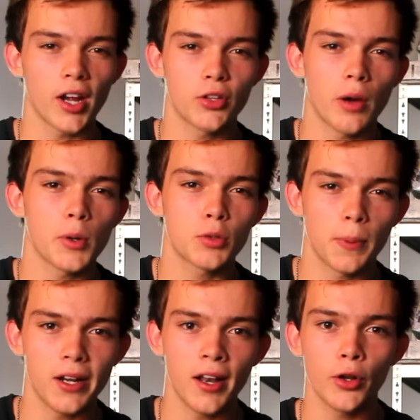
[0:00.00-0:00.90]
Okay, so I'll
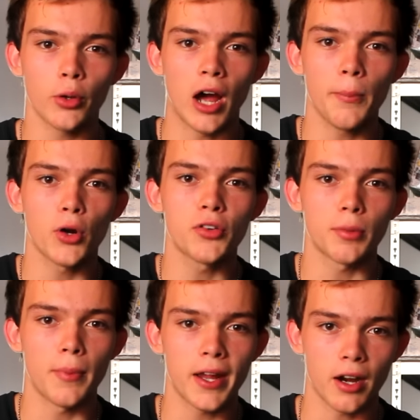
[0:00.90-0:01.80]
explain a little on how I'm going to
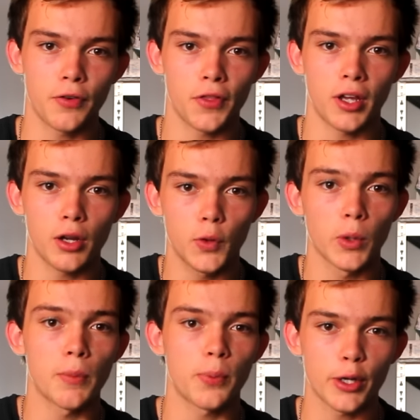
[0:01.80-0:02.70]
make everything if you
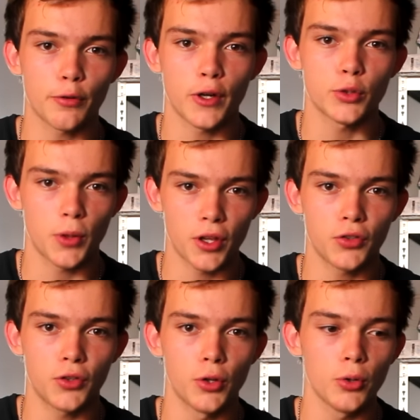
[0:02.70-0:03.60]
want to prank your friends with
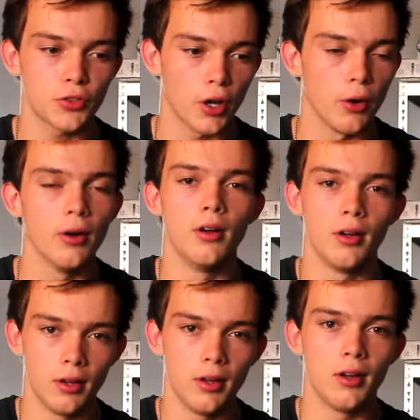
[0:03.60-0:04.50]
this too, so
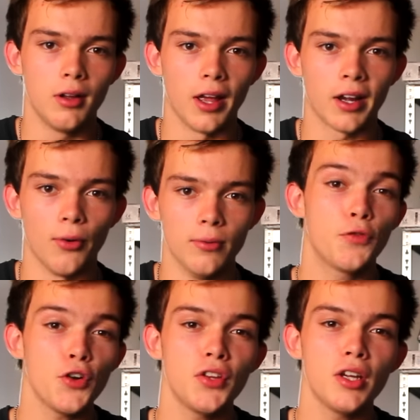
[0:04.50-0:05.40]
let go. The
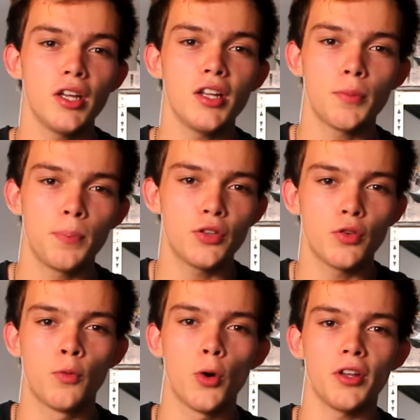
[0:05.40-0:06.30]
first thing you need is a piece
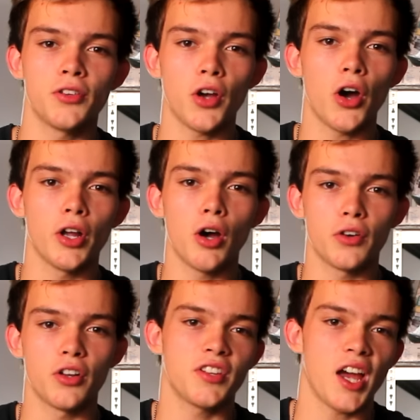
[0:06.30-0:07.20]
of wood and saw it off
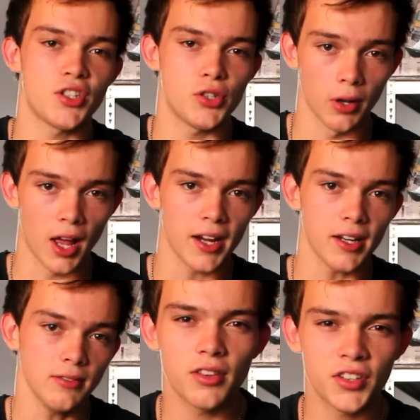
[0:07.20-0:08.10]
on a size you
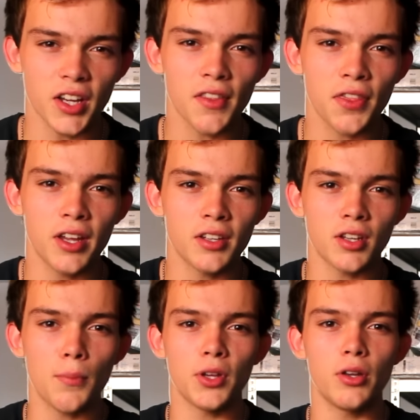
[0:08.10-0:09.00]
like. The second thing is
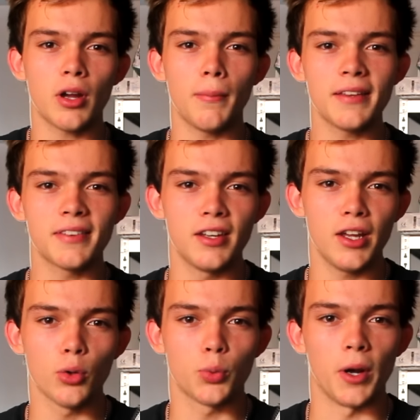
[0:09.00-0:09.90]
something you can make the
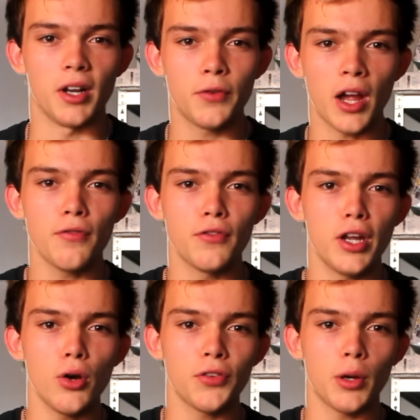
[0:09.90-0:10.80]
nails with. If you have
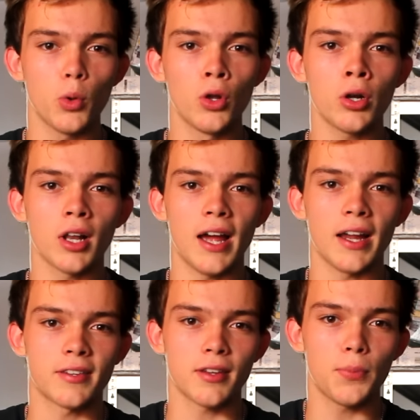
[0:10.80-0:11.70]
nails that will look
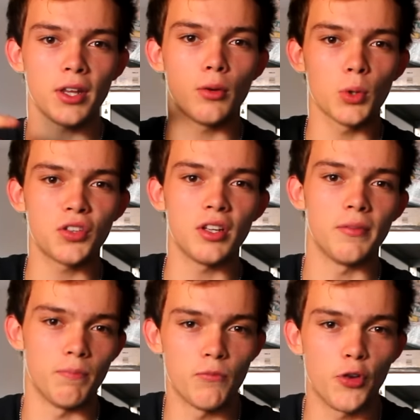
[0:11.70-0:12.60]
like something you will see
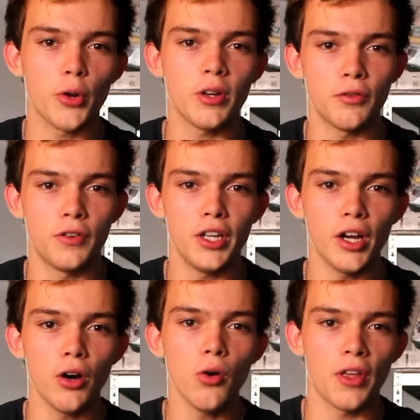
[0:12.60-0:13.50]
further in the
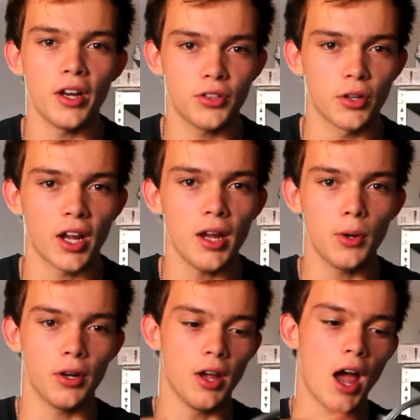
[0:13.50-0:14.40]
video, then it's okay,
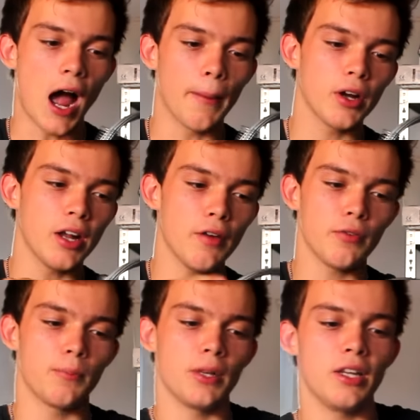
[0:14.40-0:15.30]
but I'm gonna
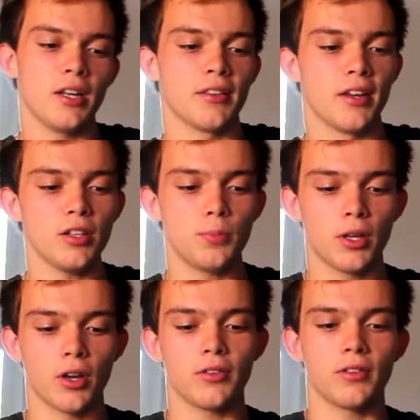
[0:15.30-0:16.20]
have be needing this
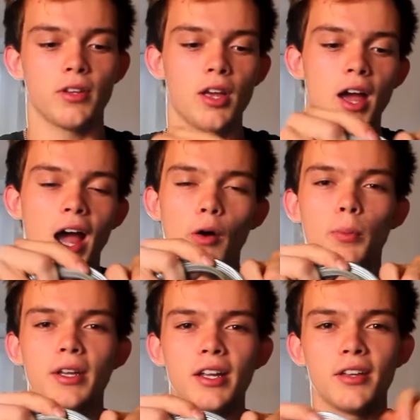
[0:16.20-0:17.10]
because I will
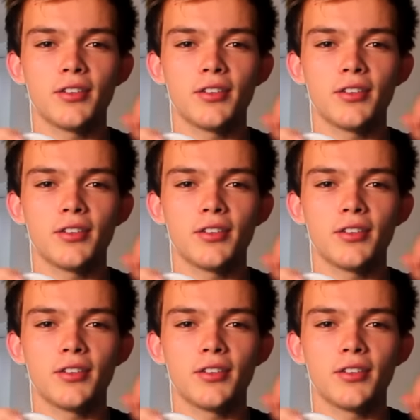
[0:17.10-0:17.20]
be needing